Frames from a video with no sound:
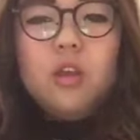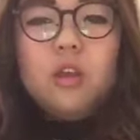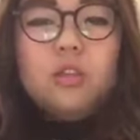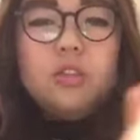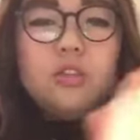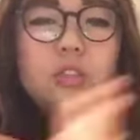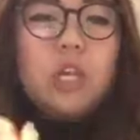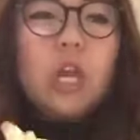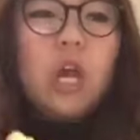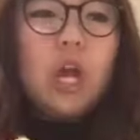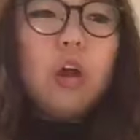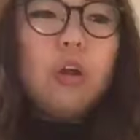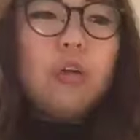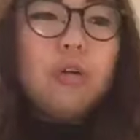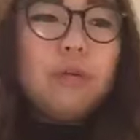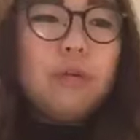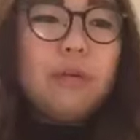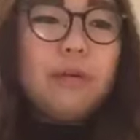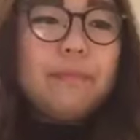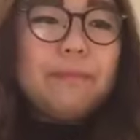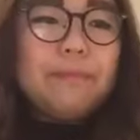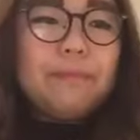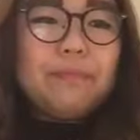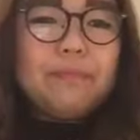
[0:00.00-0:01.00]
So,
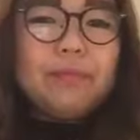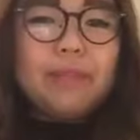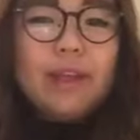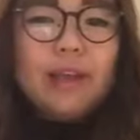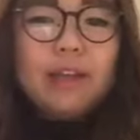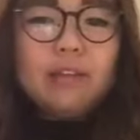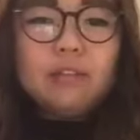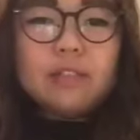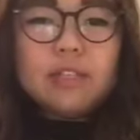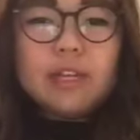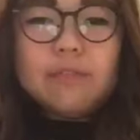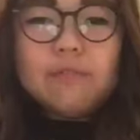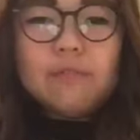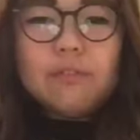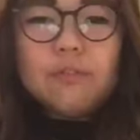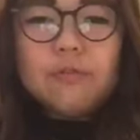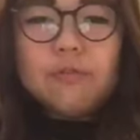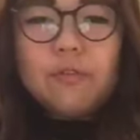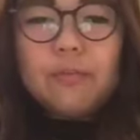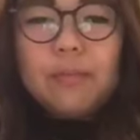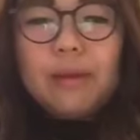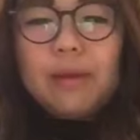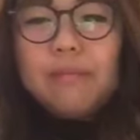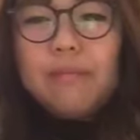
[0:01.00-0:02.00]
now it's time for,
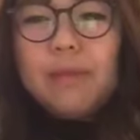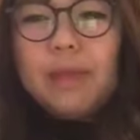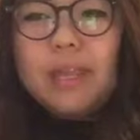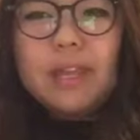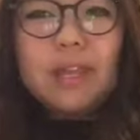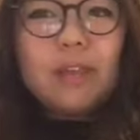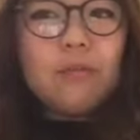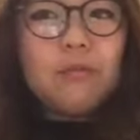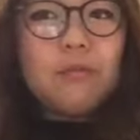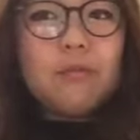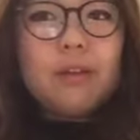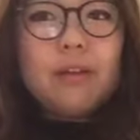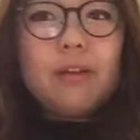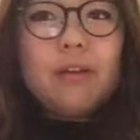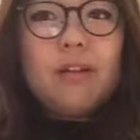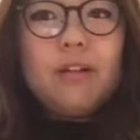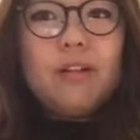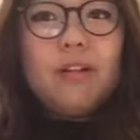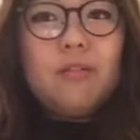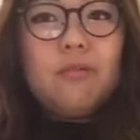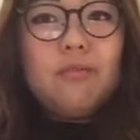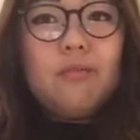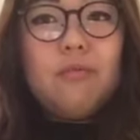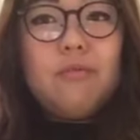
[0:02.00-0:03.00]
for my making
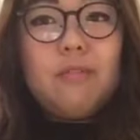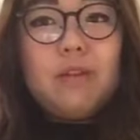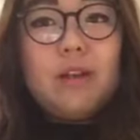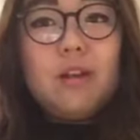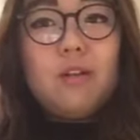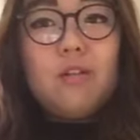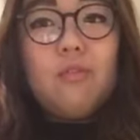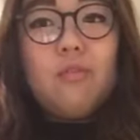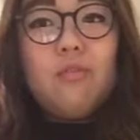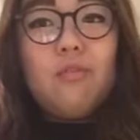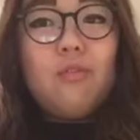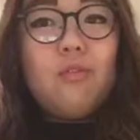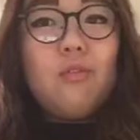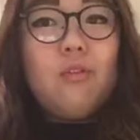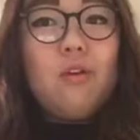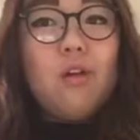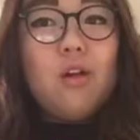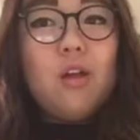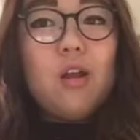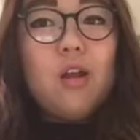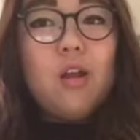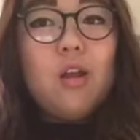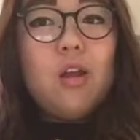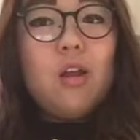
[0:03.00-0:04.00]
real real
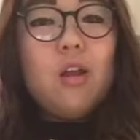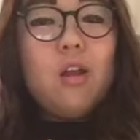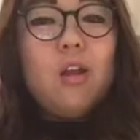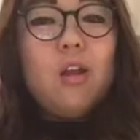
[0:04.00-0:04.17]
for,